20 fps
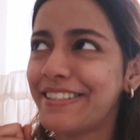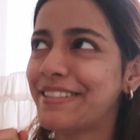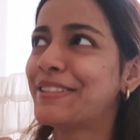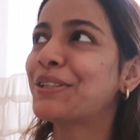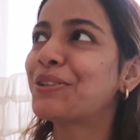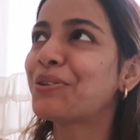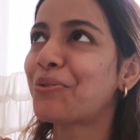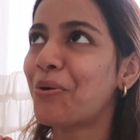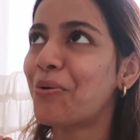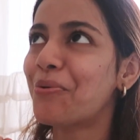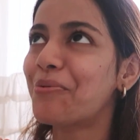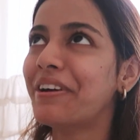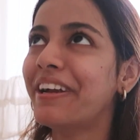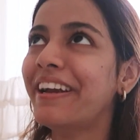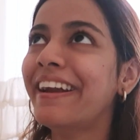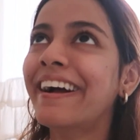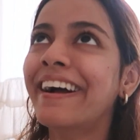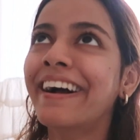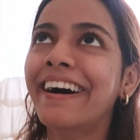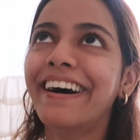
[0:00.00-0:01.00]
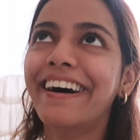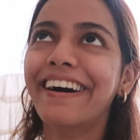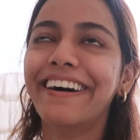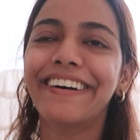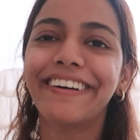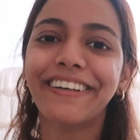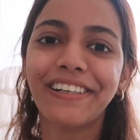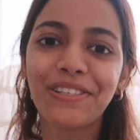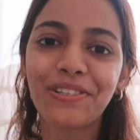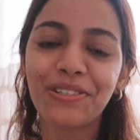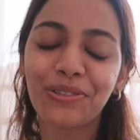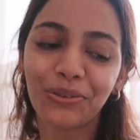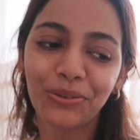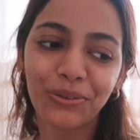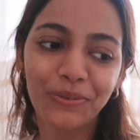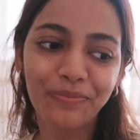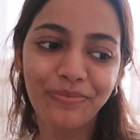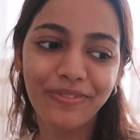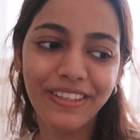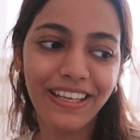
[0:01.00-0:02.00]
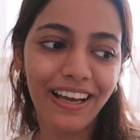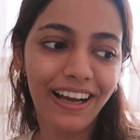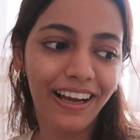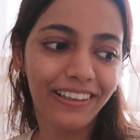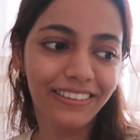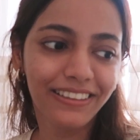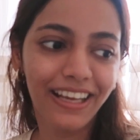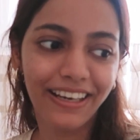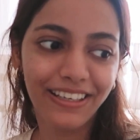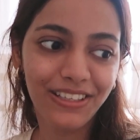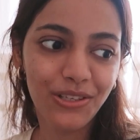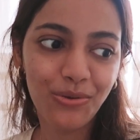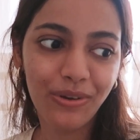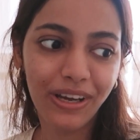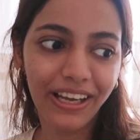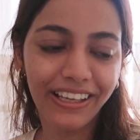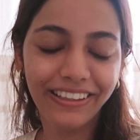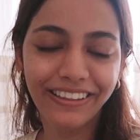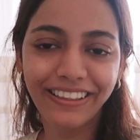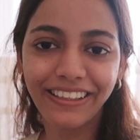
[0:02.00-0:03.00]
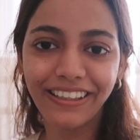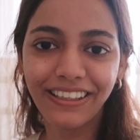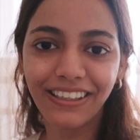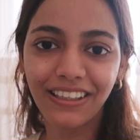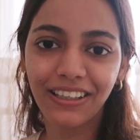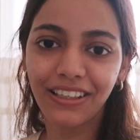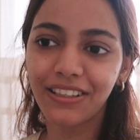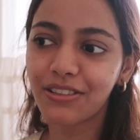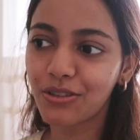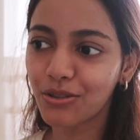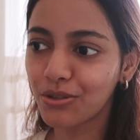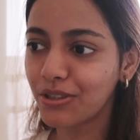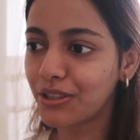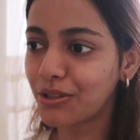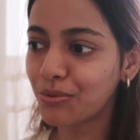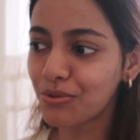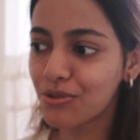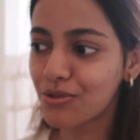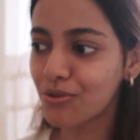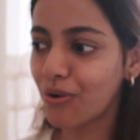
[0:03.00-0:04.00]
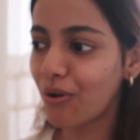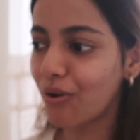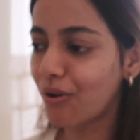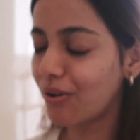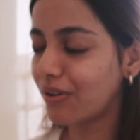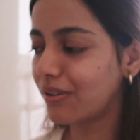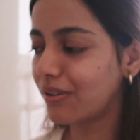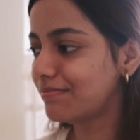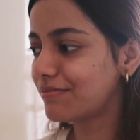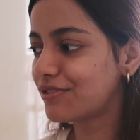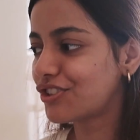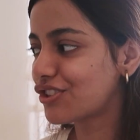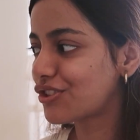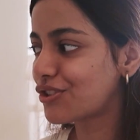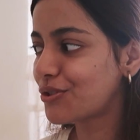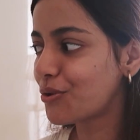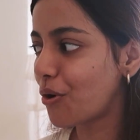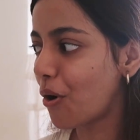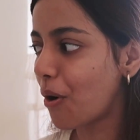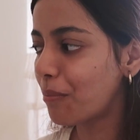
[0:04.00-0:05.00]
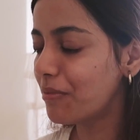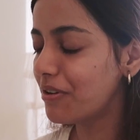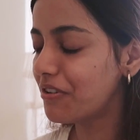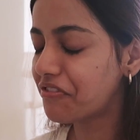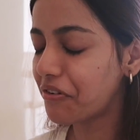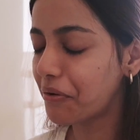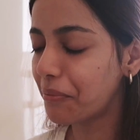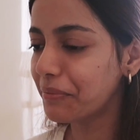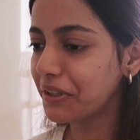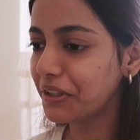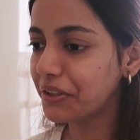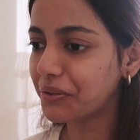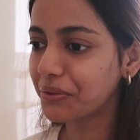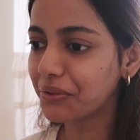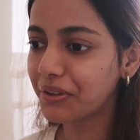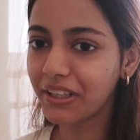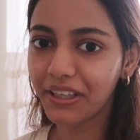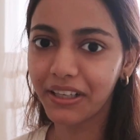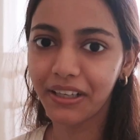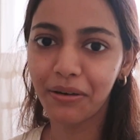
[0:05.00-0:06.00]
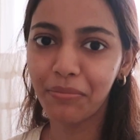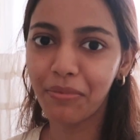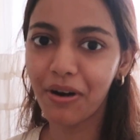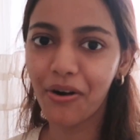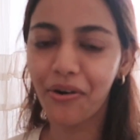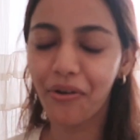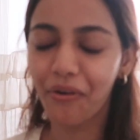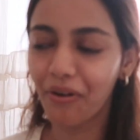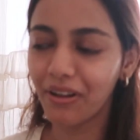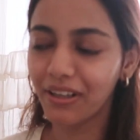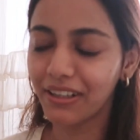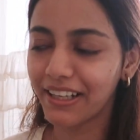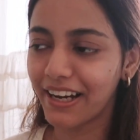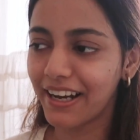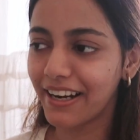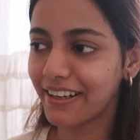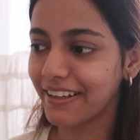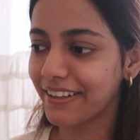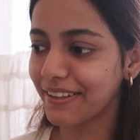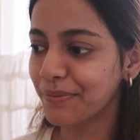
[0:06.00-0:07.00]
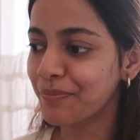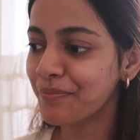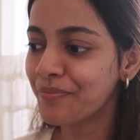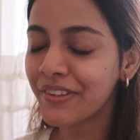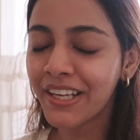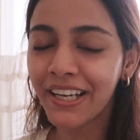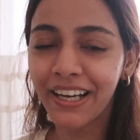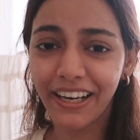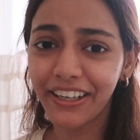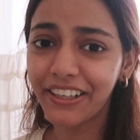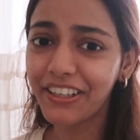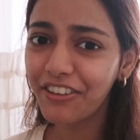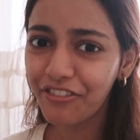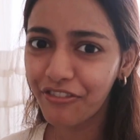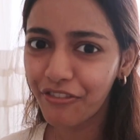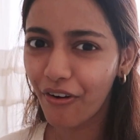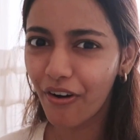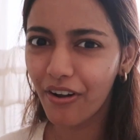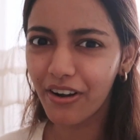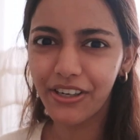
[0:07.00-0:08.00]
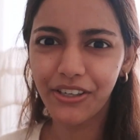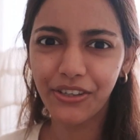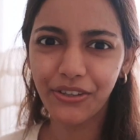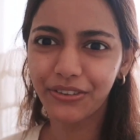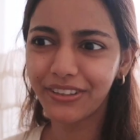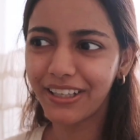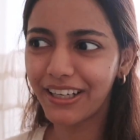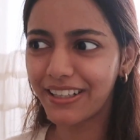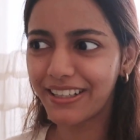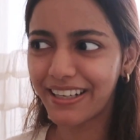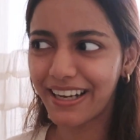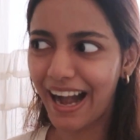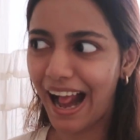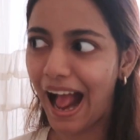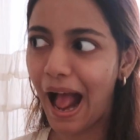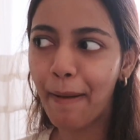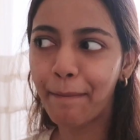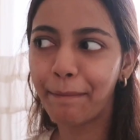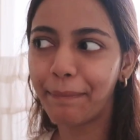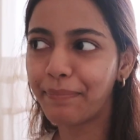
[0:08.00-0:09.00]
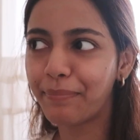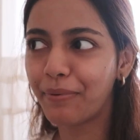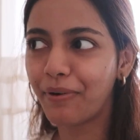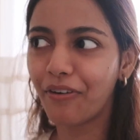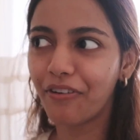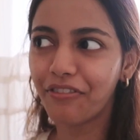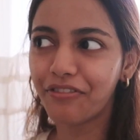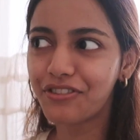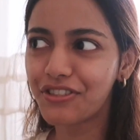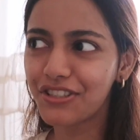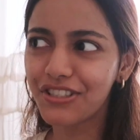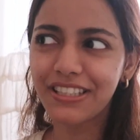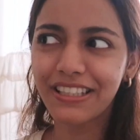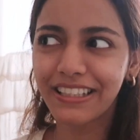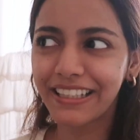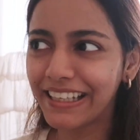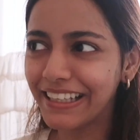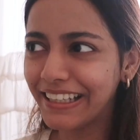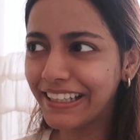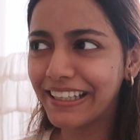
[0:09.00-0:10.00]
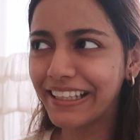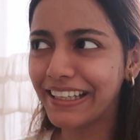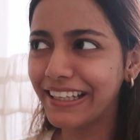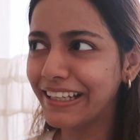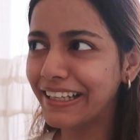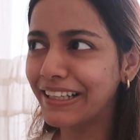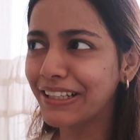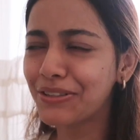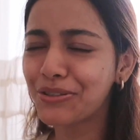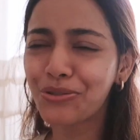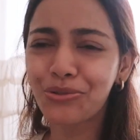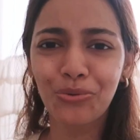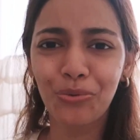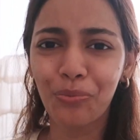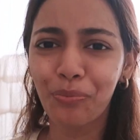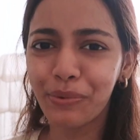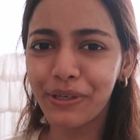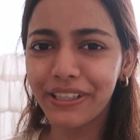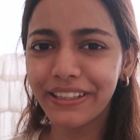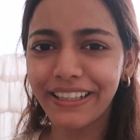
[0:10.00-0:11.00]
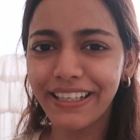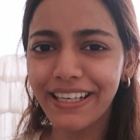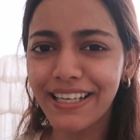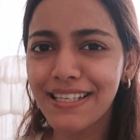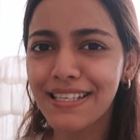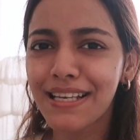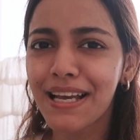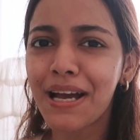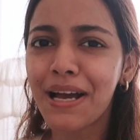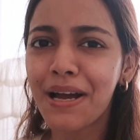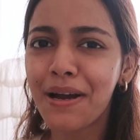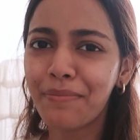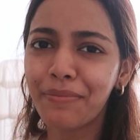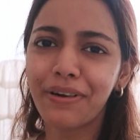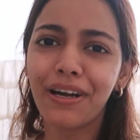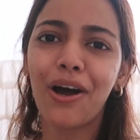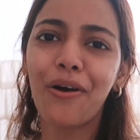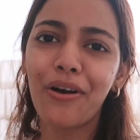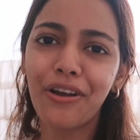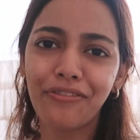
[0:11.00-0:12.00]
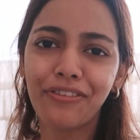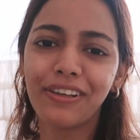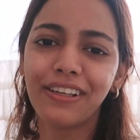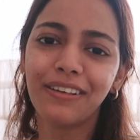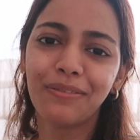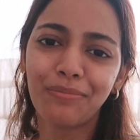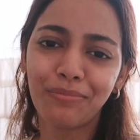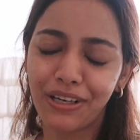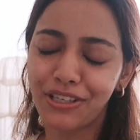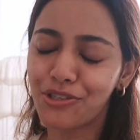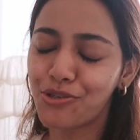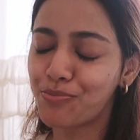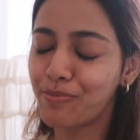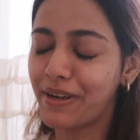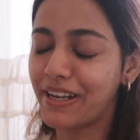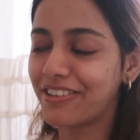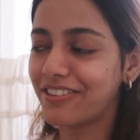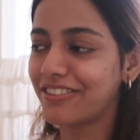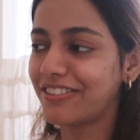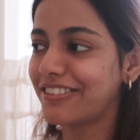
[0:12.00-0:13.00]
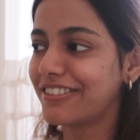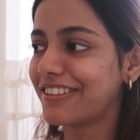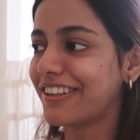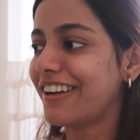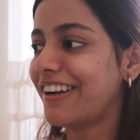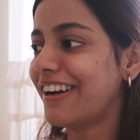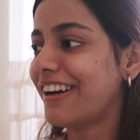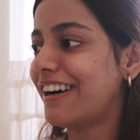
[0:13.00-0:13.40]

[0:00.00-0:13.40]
Is it COVID? So yeah, that is why I think it was just normal for me to think about all that. And I did fall into that trap of just thinking stupid things, but now I feel much better.